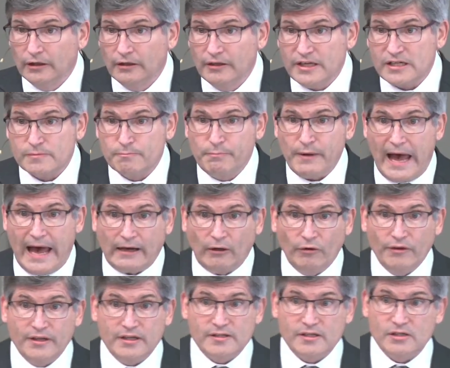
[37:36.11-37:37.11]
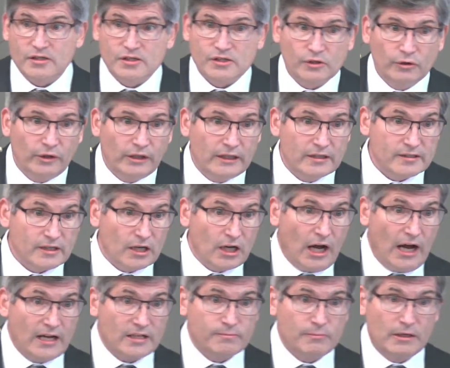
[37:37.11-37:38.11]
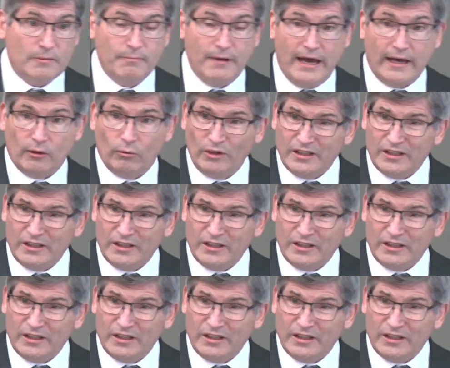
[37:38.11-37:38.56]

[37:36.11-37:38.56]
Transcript: This battle that's ensuing is a cosmic battle.